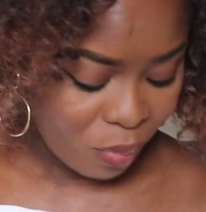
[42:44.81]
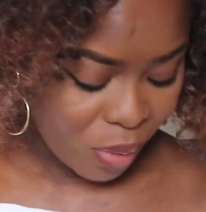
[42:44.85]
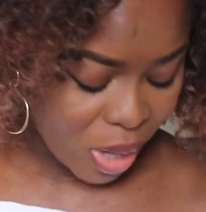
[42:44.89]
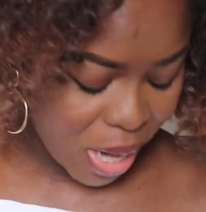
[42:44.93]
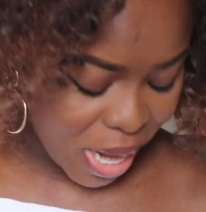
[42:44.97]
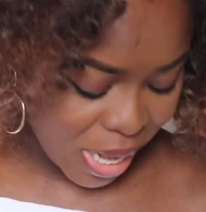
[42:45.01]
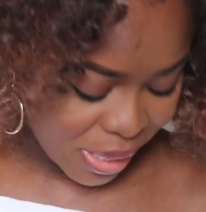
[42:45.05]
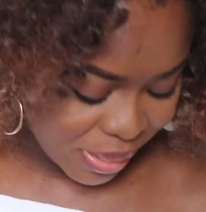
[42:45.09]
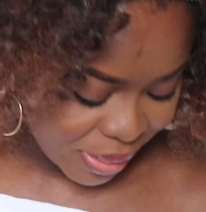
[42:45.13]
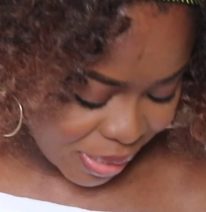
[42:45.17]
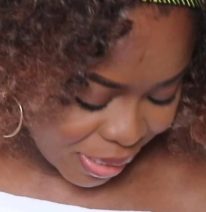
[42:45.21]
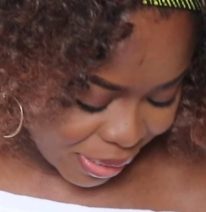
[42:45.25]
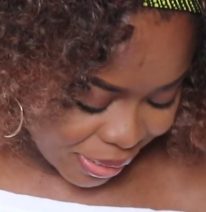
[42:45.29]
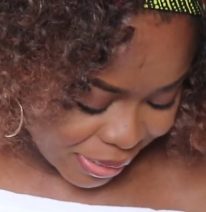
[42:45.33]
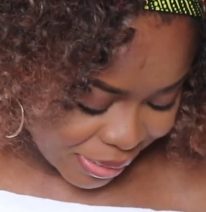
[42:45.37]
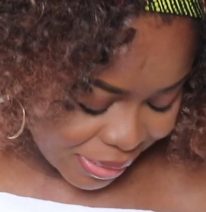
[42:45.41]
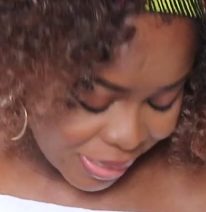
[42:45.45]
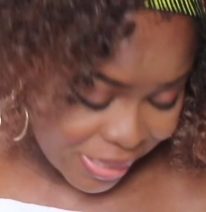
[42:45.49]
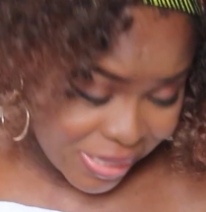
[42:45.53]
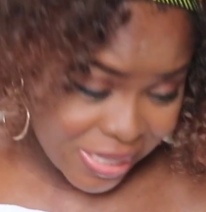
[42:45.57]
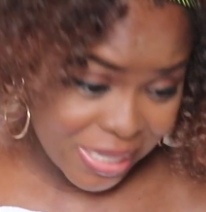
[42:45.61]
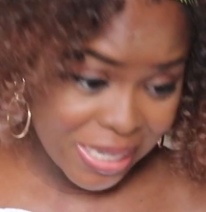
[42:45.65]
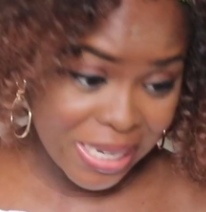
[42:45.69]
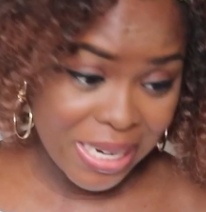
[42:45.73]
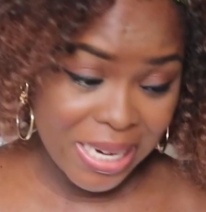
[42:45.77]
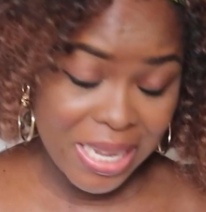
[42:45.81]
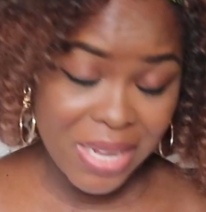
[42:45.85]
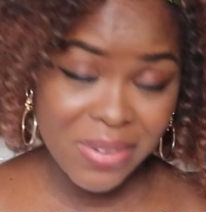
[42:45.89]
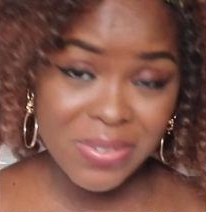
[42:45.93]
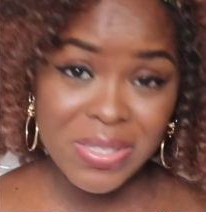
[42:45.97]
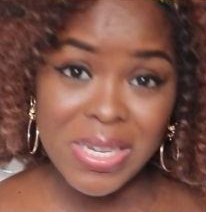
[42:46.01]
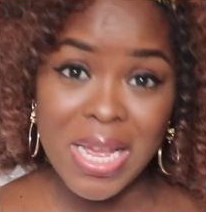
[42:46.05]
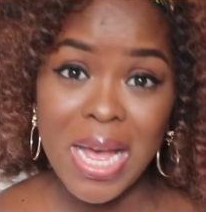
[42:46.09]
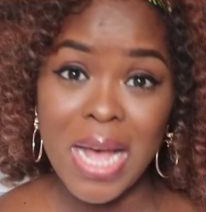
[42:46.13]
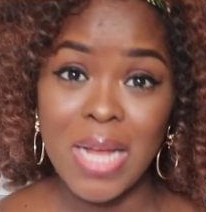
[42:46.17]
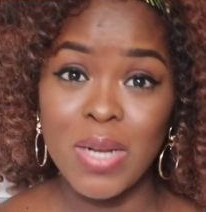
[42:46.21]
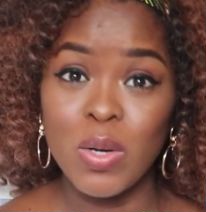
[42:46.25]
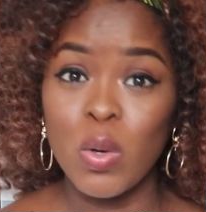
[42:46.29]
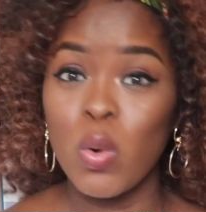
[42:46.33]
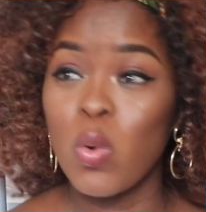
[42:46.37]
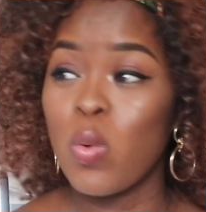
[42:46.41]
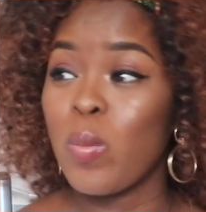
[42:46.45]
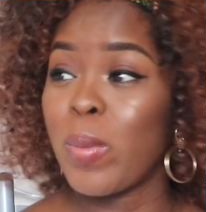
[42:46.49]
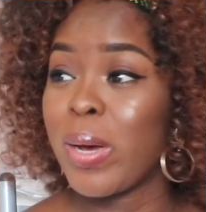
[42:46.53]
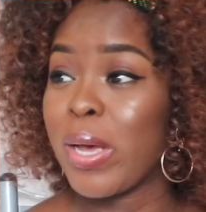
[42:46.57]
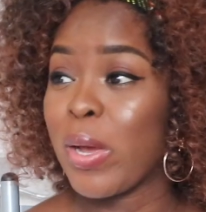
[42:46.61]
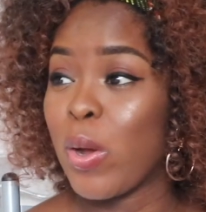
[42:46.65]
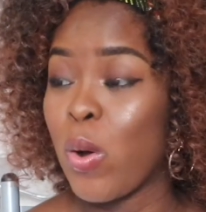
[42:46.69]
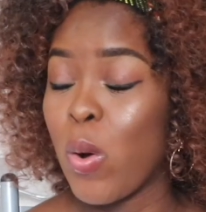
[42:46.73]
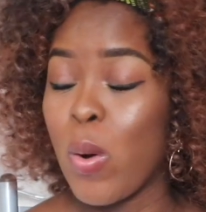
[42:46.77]
And then they left, and oh
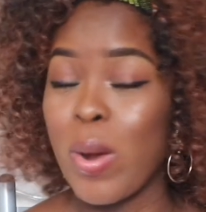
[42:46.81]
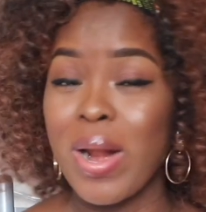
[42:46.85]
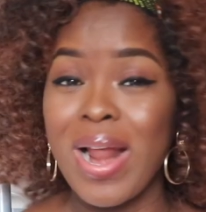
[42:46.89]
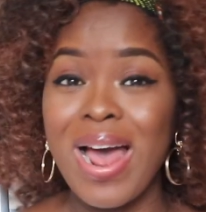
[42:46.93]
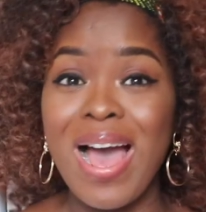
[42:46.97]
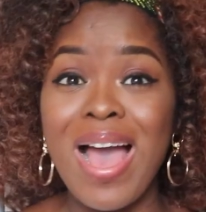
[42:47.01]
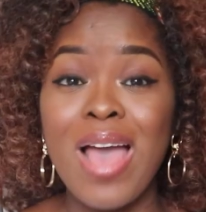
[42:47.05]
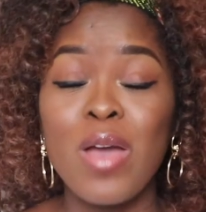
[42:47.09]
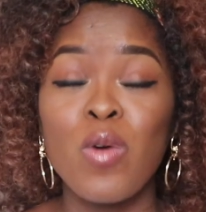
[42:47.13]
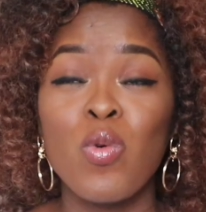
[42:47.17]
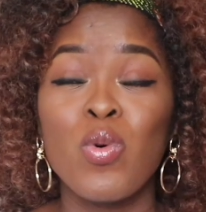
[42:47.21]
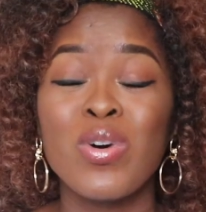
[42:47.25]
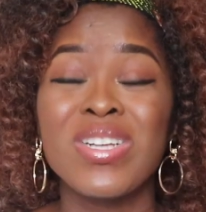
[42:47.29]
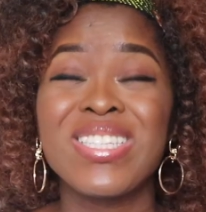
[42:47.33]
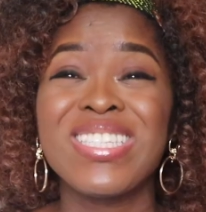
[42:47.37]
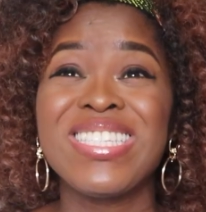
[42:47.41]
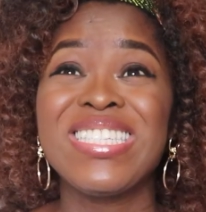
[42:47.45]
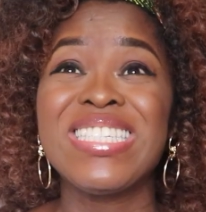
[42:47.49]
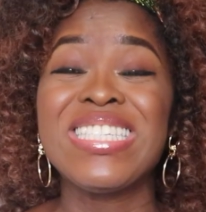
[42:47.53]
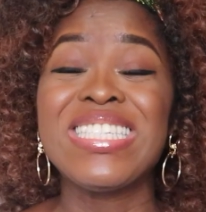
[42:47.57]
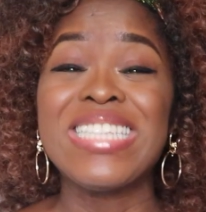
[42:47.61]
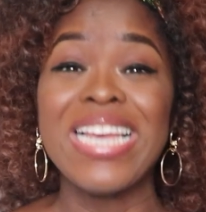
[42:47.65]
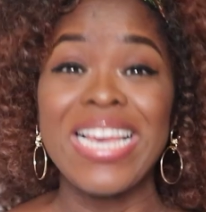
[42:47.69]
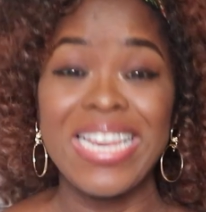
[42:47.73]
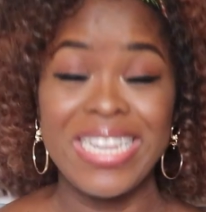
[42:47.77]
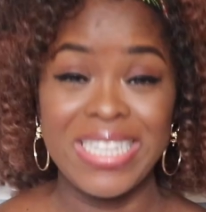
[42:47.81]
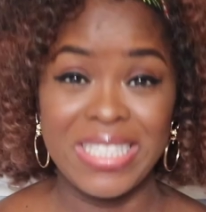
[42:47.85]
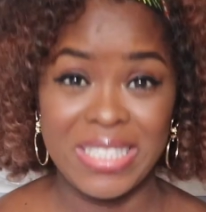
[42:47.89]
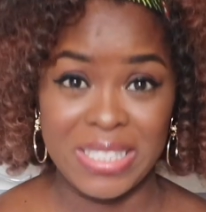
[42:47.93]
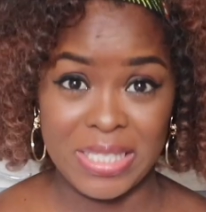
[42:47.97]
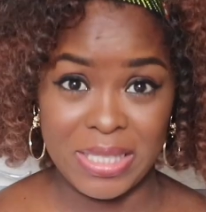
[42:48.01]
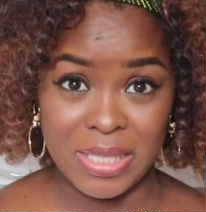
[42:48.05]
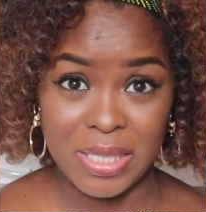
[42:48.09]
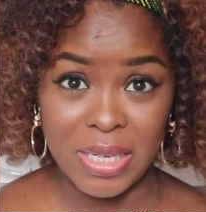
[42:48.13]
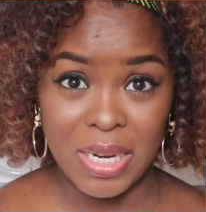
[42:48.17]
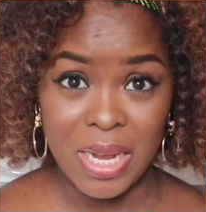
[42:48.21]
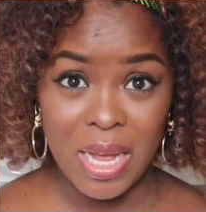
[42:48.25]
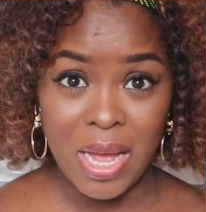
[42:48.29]
my god, I was dazed.